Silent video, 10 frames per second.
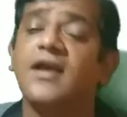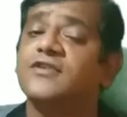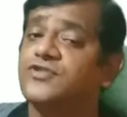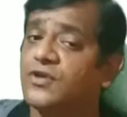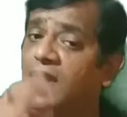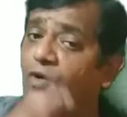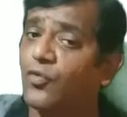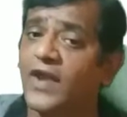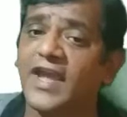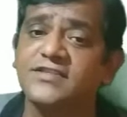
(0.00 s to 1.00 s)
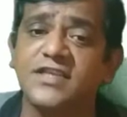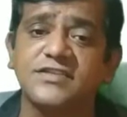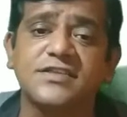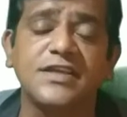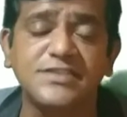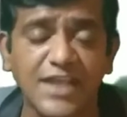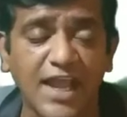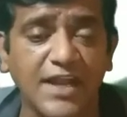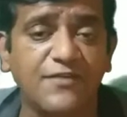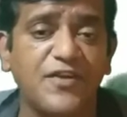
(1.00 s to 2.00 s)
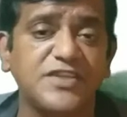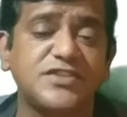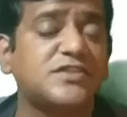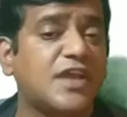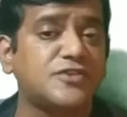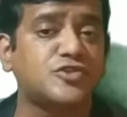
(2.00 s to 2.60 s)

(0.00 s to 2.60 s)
So now wages, he said wages has